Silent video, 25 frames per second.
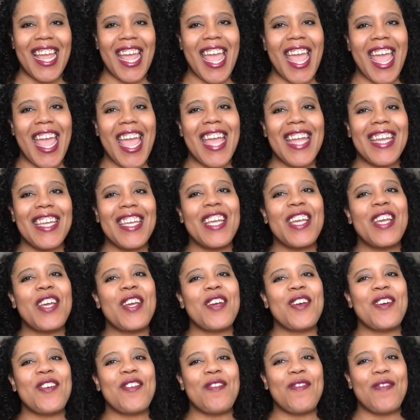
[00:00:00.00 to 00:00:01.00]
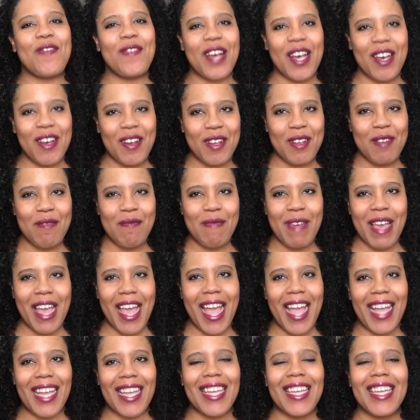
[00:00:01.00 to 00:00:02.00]
and welcome
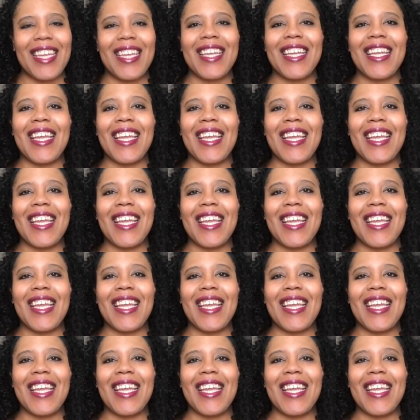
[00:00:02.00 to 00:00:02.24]
back.